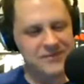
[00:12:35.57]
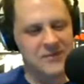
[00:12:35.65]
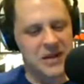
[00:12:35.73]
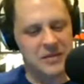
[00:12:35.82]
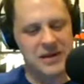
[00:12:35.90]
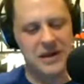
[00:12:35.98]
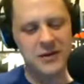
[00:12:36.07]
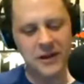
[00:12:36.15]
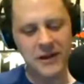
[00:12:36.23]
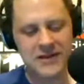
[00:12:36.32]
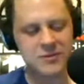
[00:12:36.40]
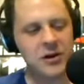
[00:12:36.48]
but
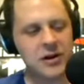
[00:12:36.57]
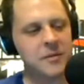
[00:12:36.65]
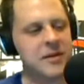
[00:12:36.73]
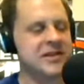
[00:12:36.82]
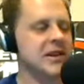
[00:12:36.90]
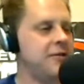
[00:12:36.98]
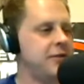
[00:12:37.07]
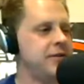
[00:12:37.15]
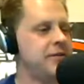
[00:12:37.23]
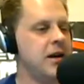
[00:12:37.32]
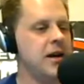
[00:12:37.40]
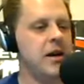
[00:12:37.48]
nevertheless, we're going to miss Kevin.
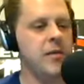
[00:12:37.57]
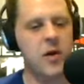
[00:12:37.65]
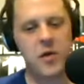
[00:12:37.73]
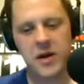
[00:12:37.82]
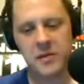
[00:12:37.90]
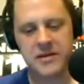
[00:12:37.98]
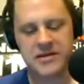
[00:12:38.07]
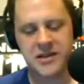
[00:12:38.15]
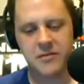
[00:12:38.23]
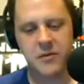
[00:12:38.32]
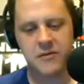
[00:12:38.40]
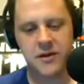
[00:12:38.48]
Uh, I'm already missing
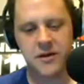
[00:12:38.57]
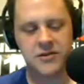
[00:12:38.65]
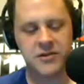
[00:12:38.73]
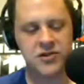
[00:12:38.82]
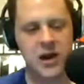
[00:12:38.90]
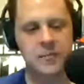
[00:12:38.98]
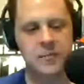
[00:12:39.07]
him over there at the shop.